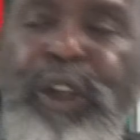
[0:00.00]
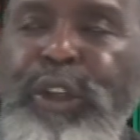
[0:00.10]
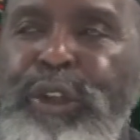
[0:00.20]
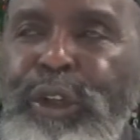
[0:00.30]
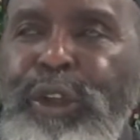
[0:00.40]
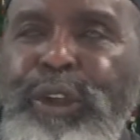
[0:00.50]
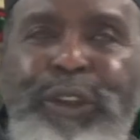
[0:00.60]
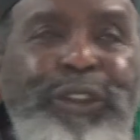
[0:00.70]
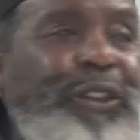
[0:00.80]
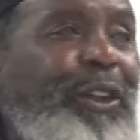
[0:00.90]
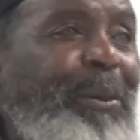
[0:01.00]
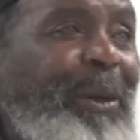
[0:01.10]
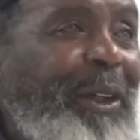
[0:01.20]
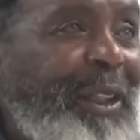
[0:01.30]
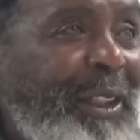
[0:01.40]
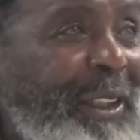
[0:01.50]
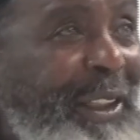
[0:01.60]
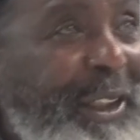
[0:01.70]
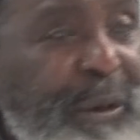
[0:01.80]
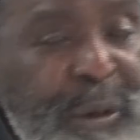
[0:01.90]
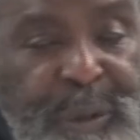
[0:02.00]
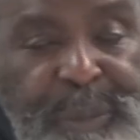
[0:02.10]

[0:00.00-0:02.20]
You're an American Negro.